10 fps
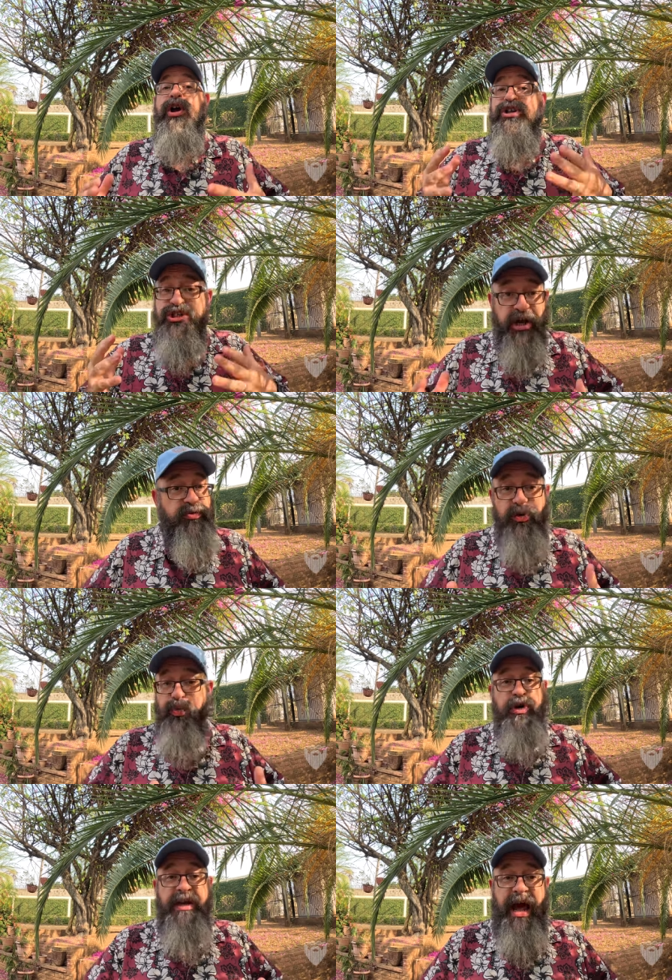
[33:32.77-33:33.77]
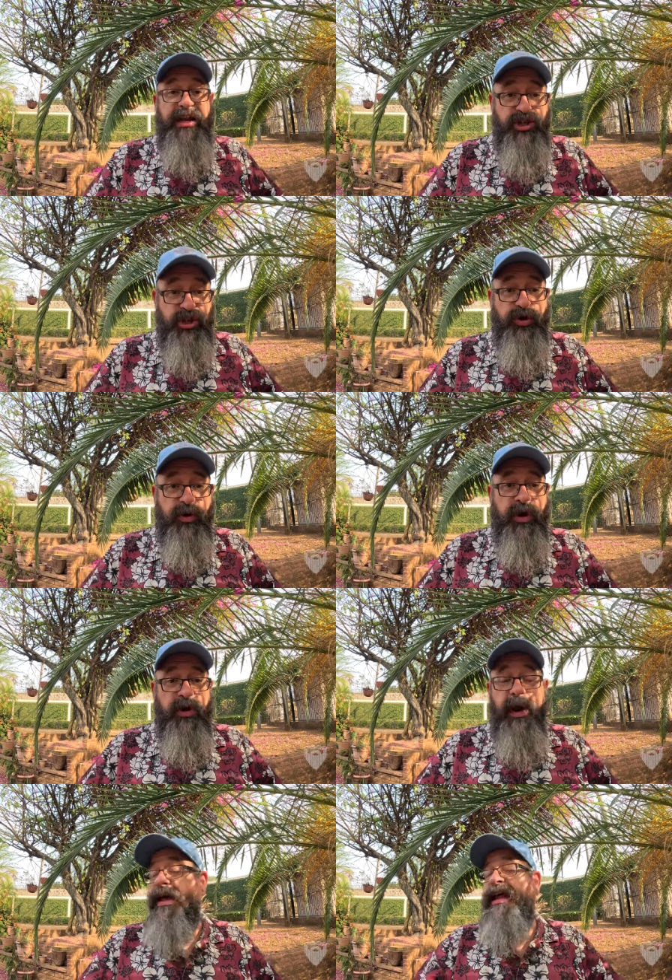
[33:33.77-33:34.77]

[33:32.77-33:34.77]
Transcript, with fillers: generally would not do right?